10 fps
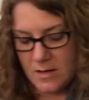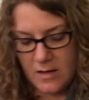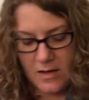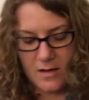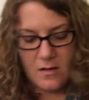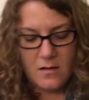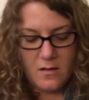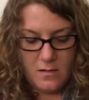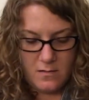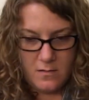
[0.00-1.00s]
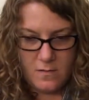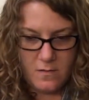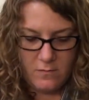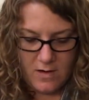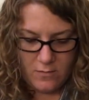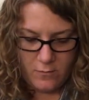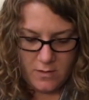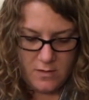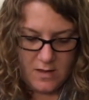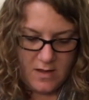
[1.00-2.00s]
And the red one
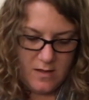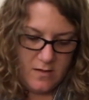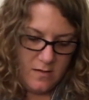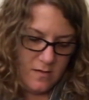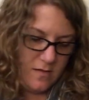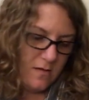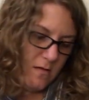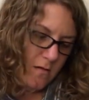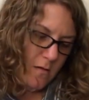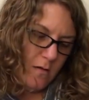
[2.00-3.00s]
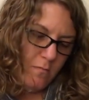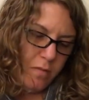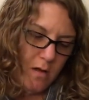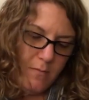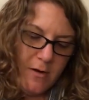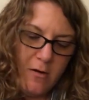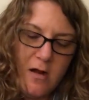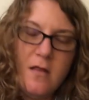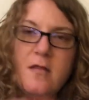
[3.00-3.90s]
that is pomegranate